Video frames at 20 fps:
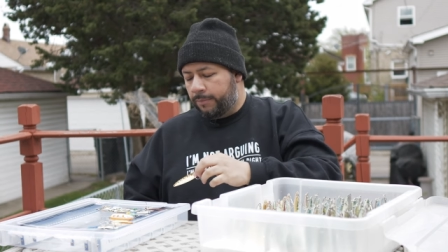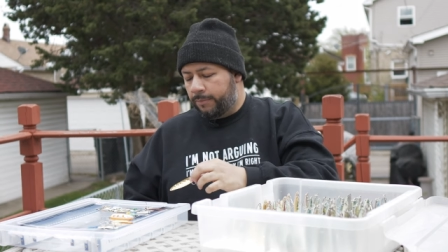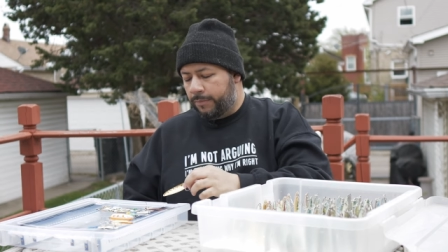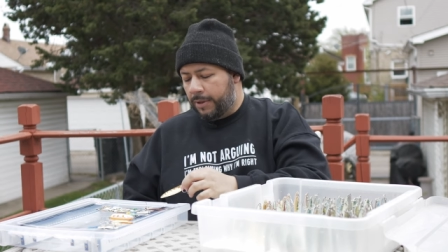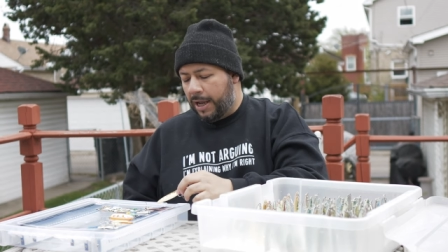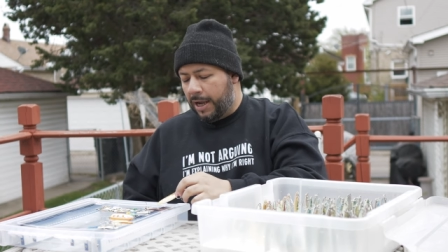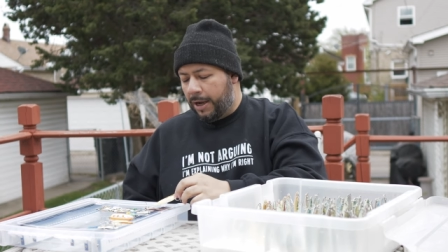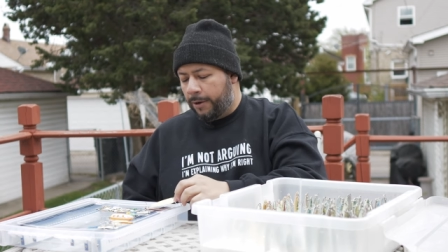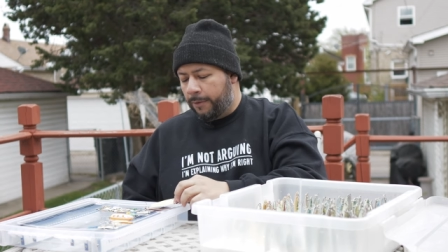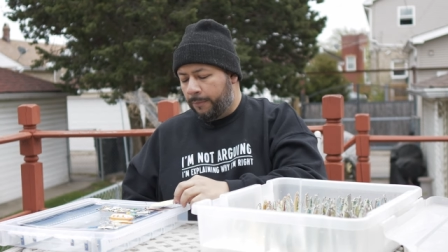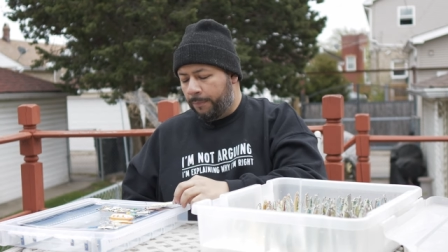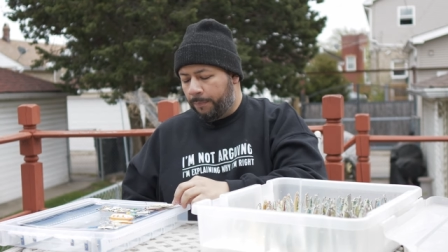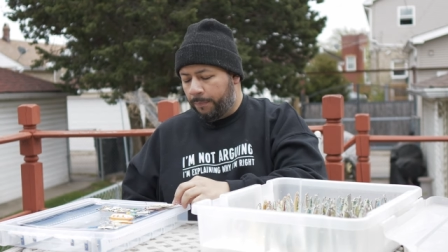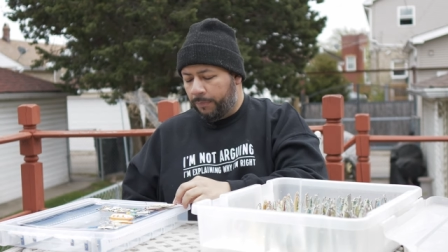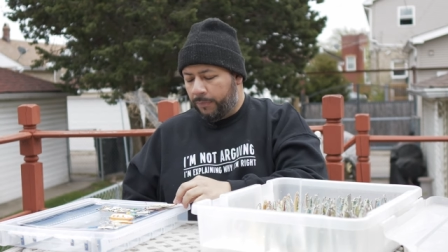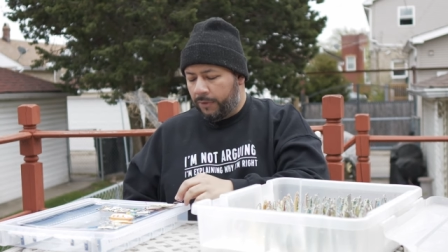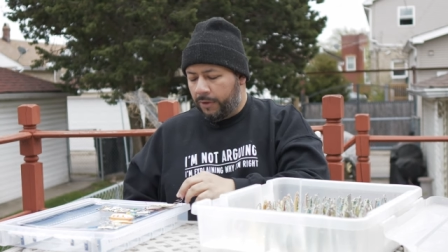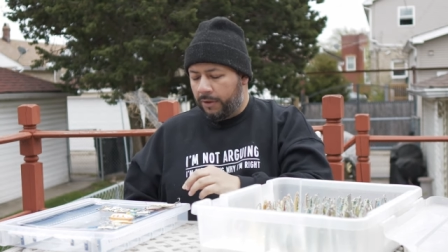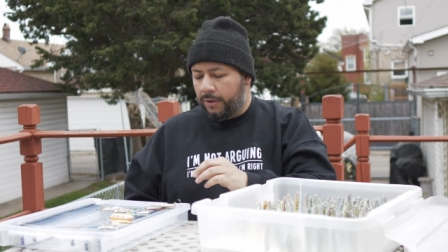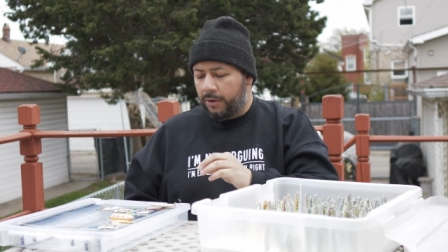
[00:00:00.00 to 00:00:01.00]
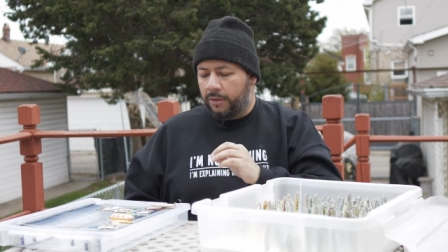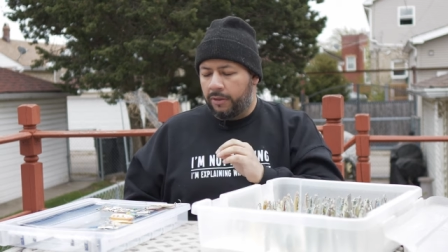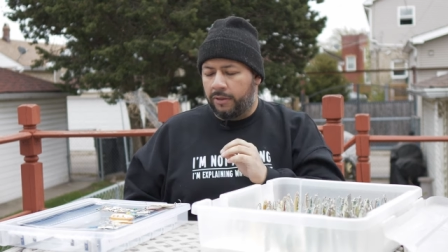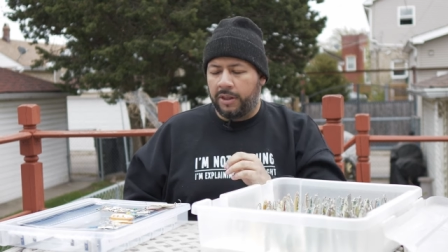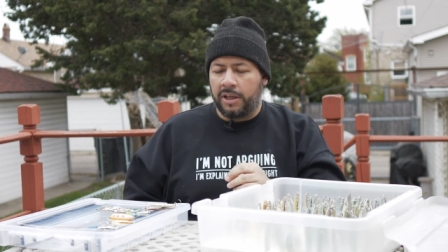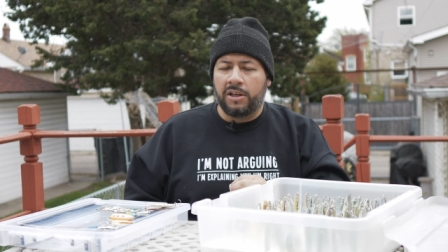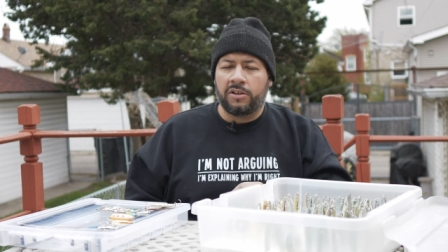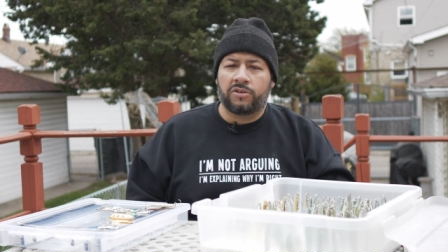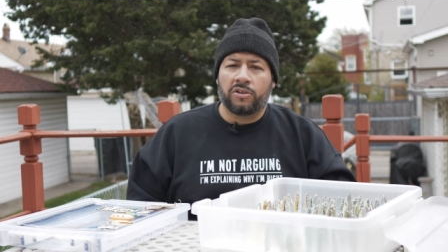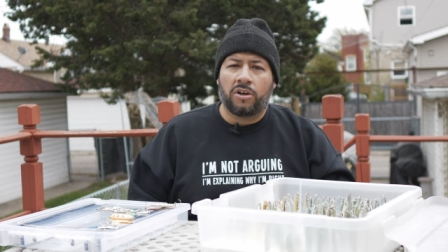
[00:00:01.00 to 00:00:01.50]
Now,
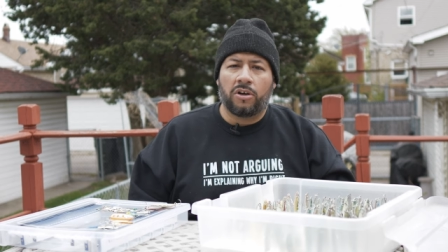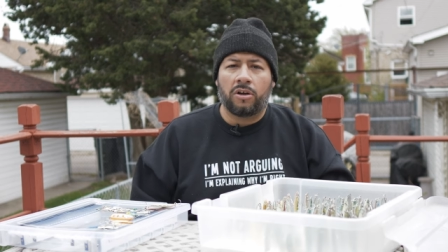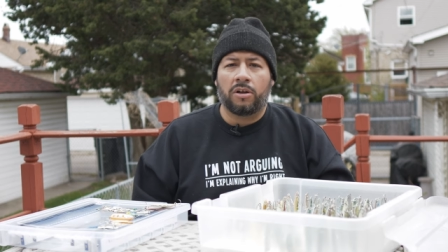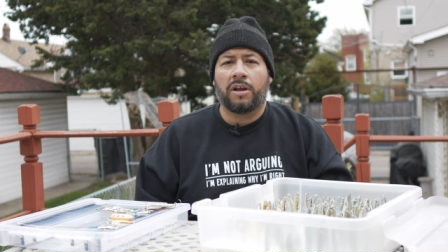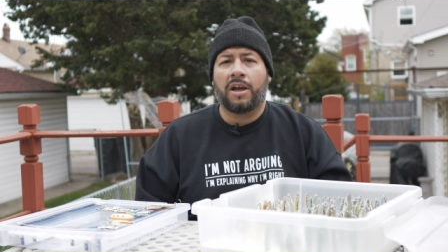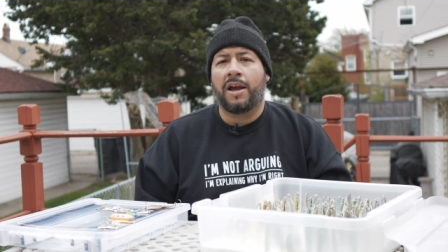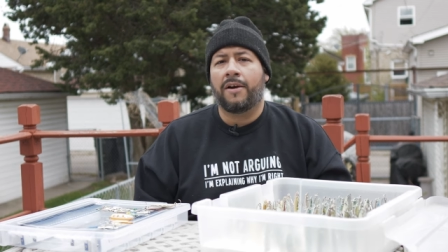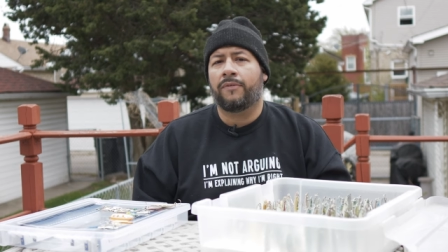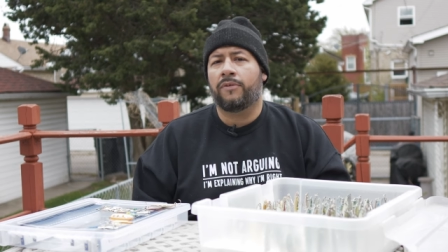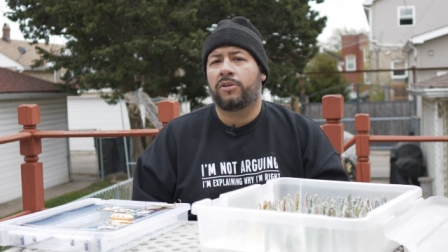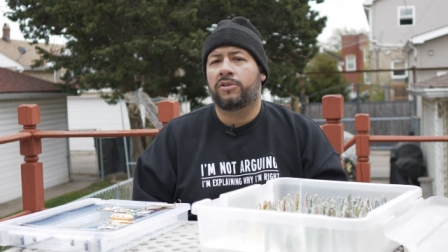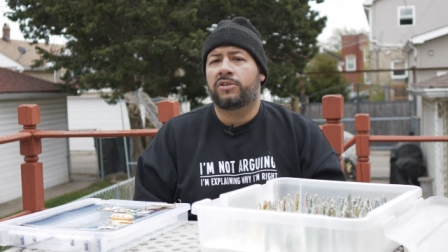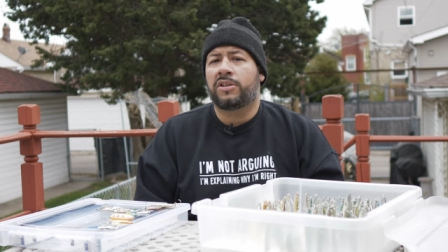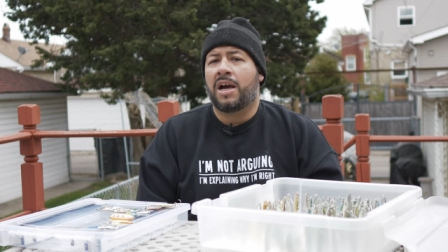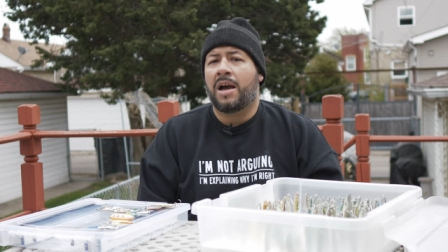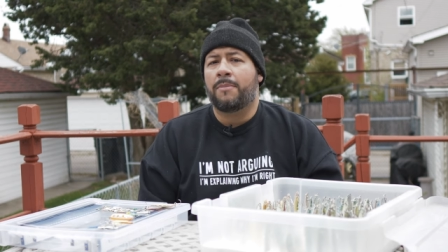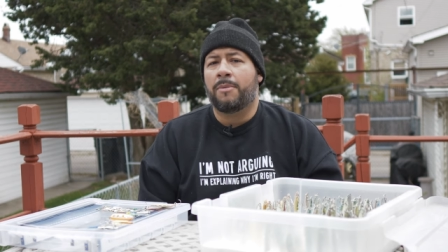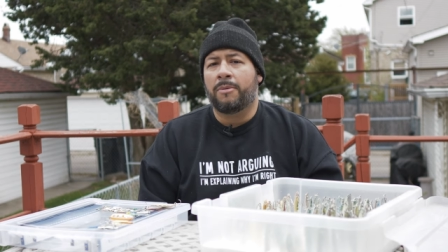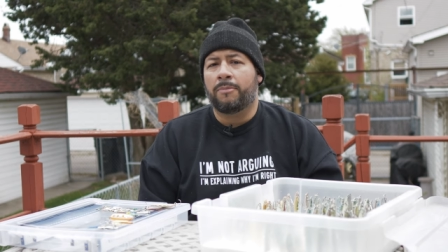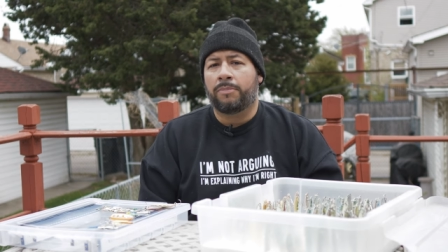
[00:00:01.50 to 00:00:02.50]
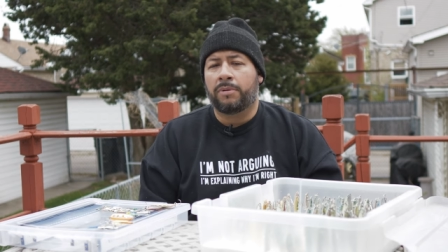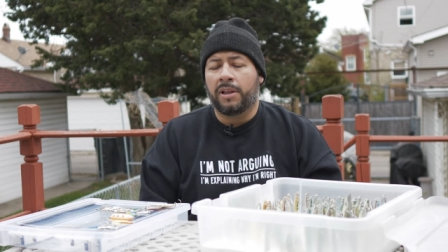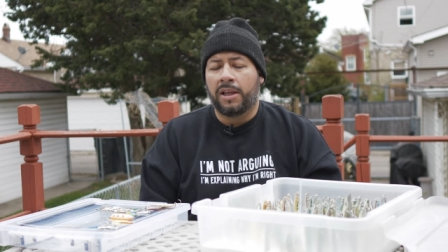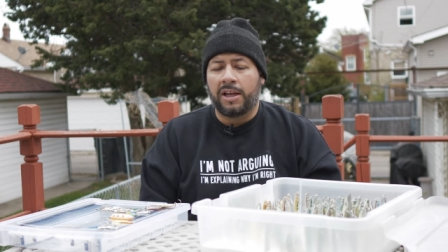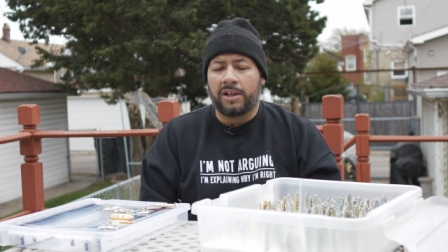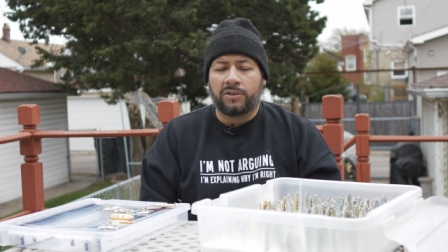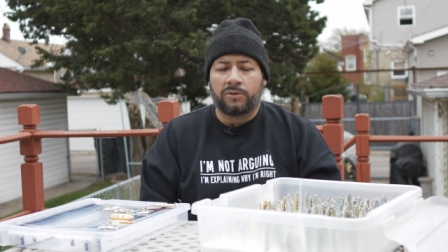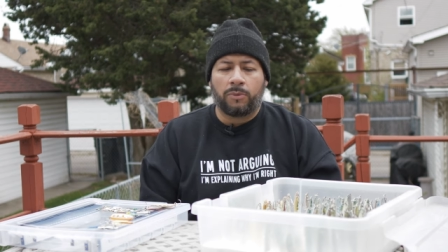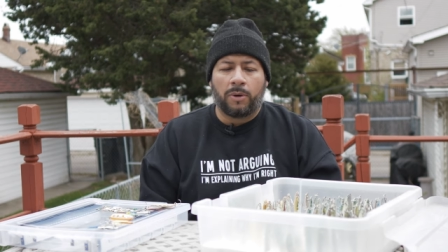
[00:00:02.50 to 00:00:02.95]
these all have their time and place.